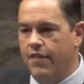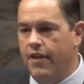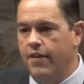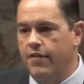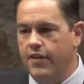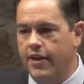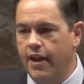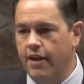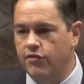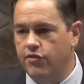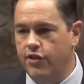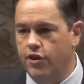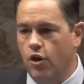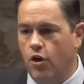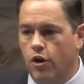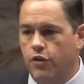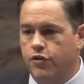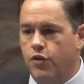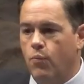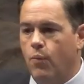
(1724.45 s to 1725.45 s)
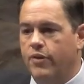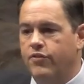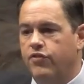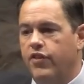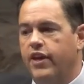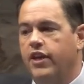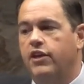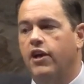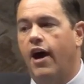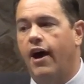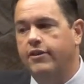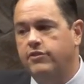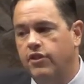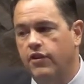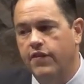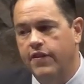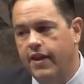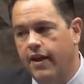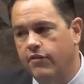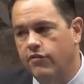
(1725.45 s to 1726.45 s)
And once they got to the ends of the earth,
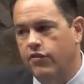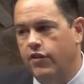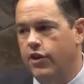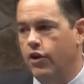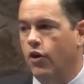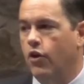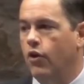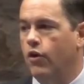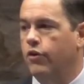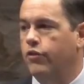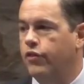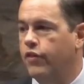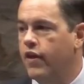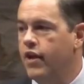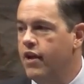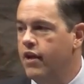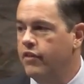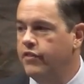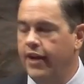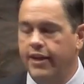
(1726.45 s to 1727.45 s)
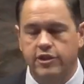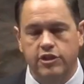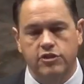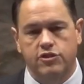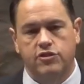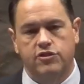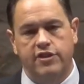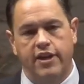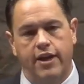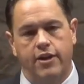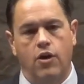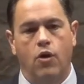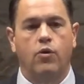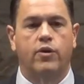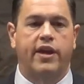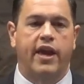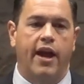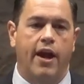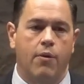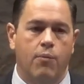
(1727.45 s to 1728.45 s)
they just said, okay, we're done with
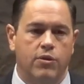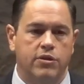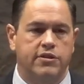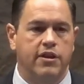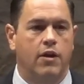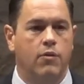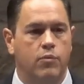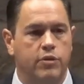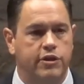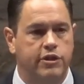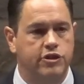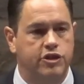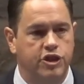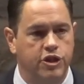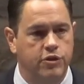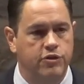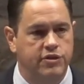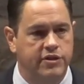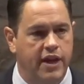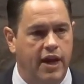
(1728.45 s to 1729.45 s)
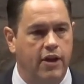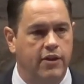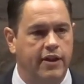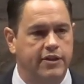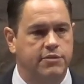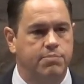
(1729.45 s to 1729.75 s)
the Jews now, let's move along.